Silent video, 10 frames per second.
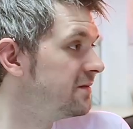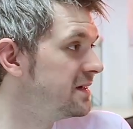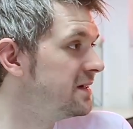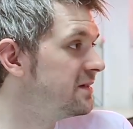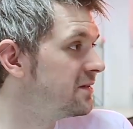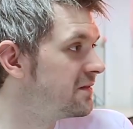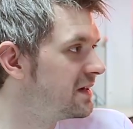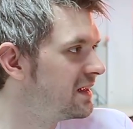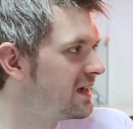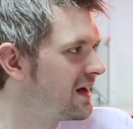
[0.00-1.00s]
we
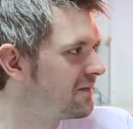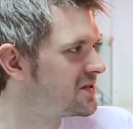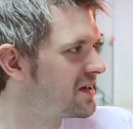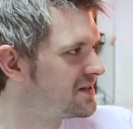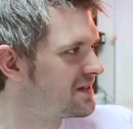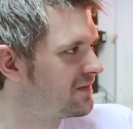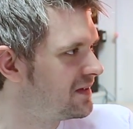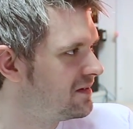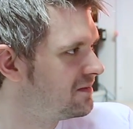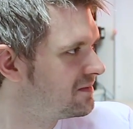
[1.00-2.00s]
already have chosen a
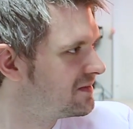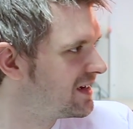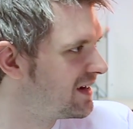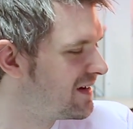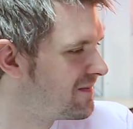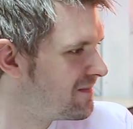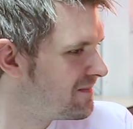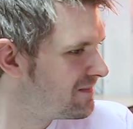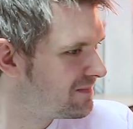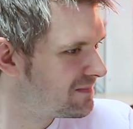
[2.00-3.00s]
few
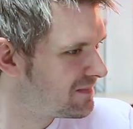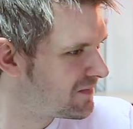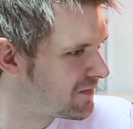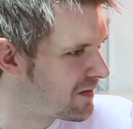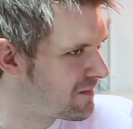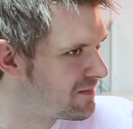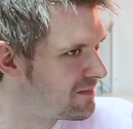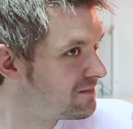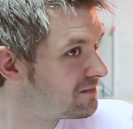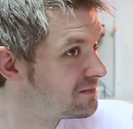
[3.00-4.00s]

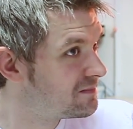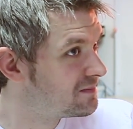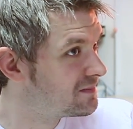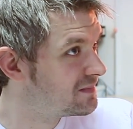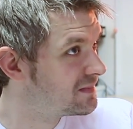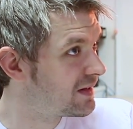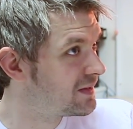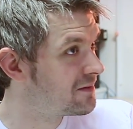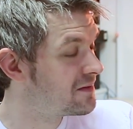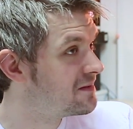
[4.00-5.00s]
from, I
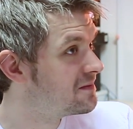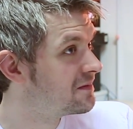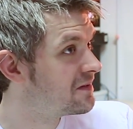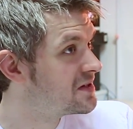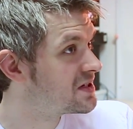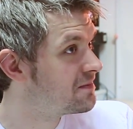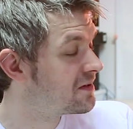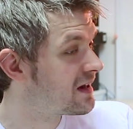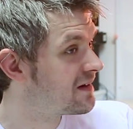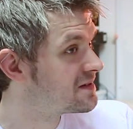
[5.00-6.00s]
think we originally
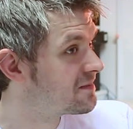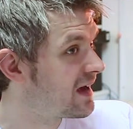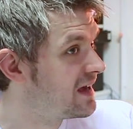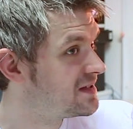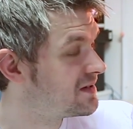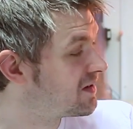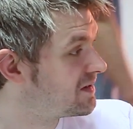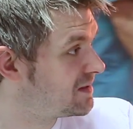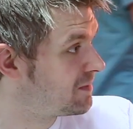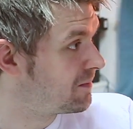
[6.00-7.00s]
put it out to about 80 or
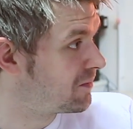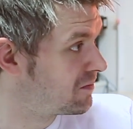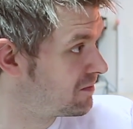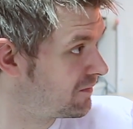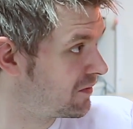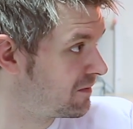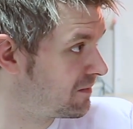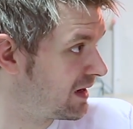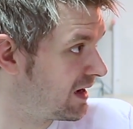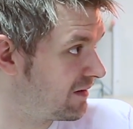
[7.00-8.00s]
90 people before we
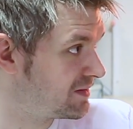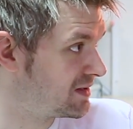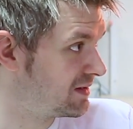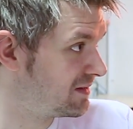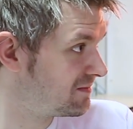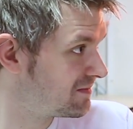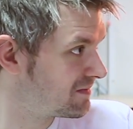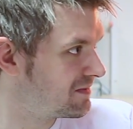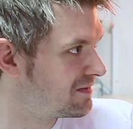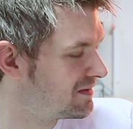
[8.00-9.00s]
put it out to
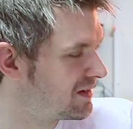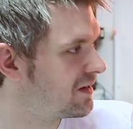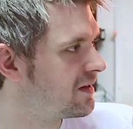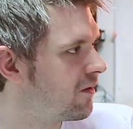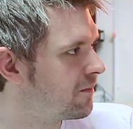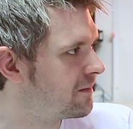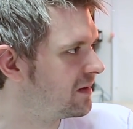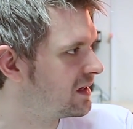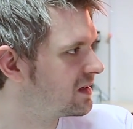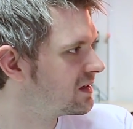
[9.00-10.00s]
the whole public.